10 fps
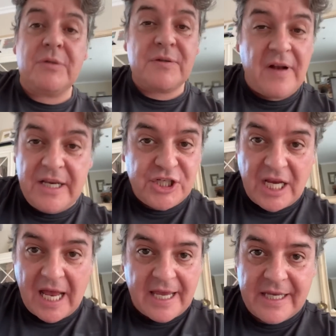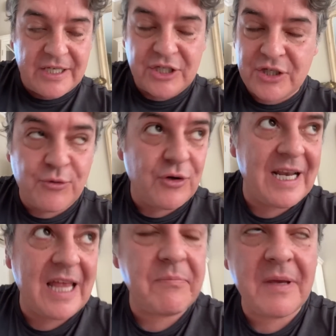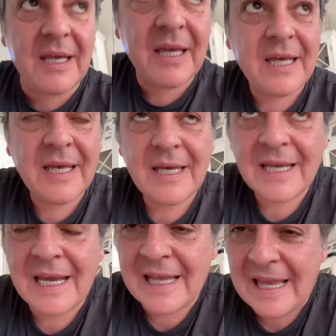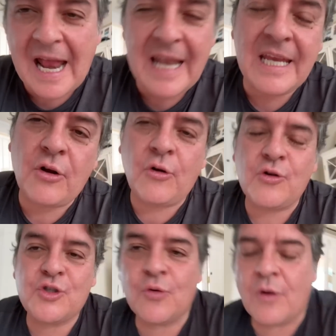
was very shy. She wouldn't let me get any close to